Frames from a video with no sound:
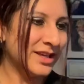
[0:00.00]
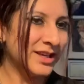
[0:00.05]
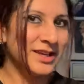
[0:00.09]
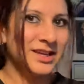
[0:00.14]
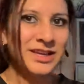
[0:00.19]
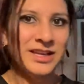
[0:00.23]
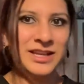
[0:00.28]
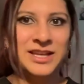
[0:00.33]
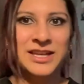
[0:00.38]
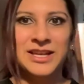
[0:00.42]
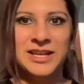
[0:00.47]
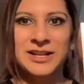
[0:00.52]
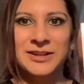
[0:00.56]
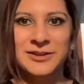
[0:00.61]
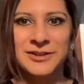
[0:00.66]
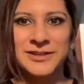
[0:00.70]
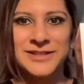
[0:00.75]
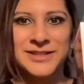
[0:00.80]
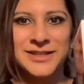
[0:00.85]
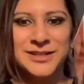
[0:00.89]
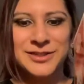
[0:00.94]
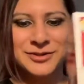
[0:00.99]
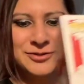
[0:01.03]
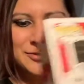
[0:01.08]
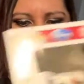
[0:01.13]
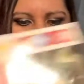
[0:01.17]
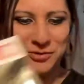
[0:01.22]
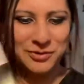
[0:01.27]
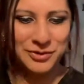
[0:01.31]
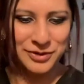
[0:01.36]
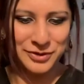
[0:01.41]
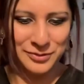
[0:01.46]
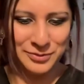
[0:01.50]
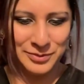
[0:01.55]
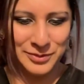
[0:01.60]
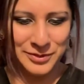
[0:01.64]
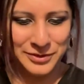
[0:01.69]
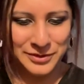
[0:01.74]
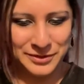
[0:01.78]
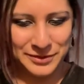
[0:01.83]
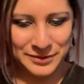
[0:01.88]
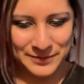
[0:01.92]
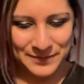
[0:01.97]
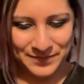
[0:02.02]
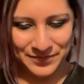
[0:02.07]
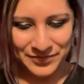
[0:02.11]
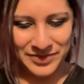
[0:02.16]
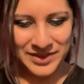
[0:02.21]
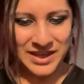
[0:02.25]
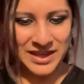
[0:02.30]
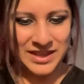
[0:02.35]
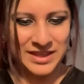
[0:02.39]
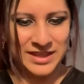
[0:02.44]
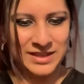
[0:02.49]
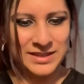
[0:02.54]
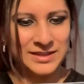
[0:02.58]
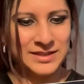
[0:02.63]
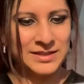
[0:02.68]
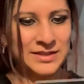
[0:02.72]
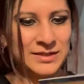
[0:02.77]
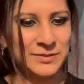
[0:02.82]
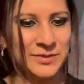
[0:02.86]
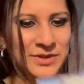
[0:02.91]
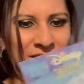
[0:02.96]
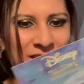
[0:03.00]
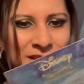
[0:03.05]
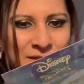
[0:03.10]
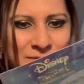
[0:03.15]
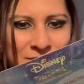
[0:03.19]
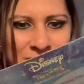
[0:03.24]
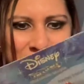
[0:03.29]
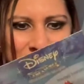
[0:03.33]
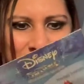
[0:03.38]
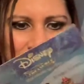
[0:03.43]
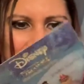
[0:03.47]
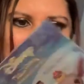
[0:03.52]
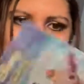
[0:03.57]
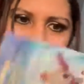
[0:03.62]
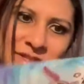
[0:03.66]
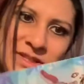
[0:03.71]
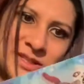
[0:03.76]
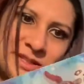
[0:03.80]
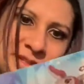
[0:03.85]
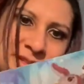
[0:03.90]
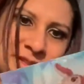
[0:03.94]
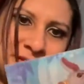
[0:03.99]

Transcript: And he looks adorable. And then this is what came out of his